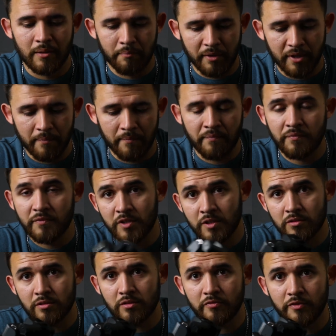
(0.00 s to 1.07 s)
But, you
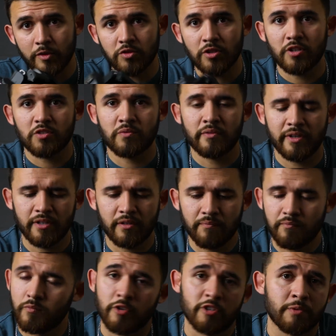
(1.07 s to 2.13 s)
know, the little Viltrox one right
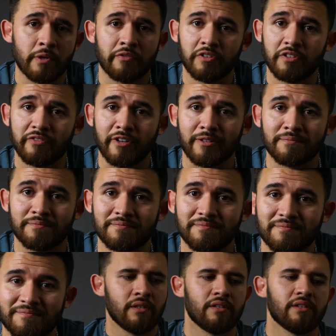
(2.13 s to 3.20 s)
here works perfectly fine.
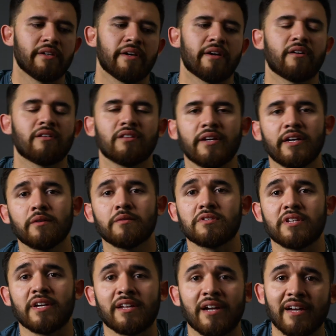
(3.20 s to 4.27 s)
Now, like I was
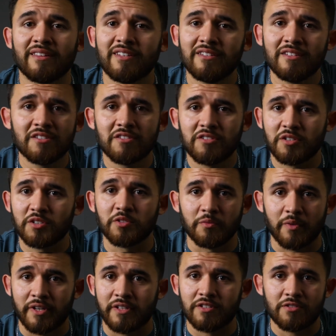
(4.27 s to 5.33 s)
saying, I think this is a
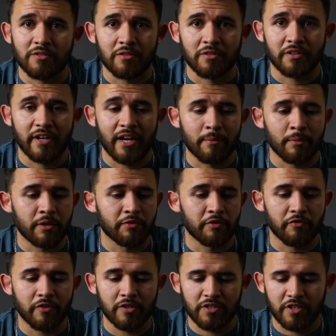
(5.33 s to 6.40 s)
great starter camera if
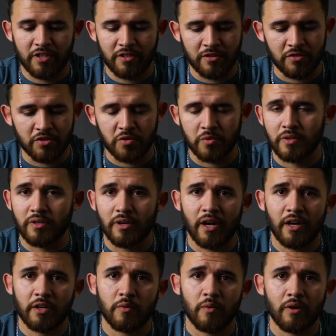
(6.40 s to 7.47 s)
you're first getting into it.
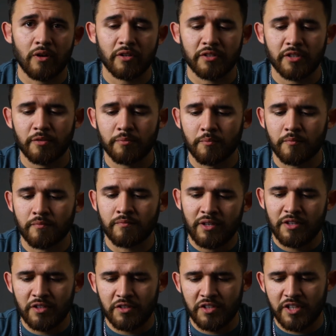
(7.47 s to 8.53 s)
High quality,
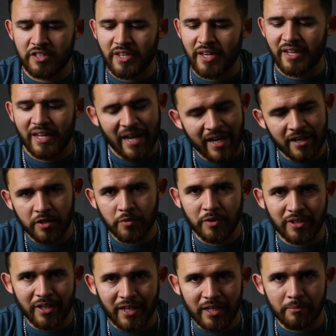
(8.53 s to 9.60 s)
you know, you get that Canon
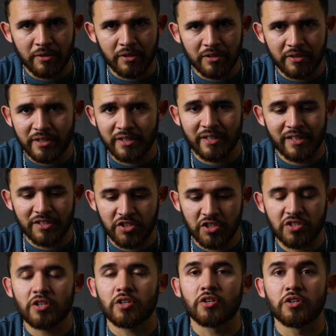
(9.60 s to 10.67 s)
reliability. It's
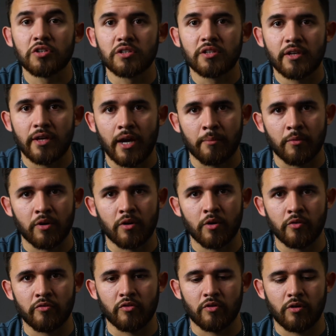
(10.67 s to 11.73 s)
just a good camera
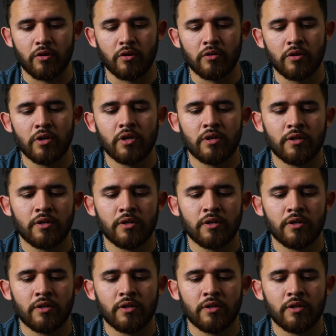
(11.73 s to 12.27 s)
overall.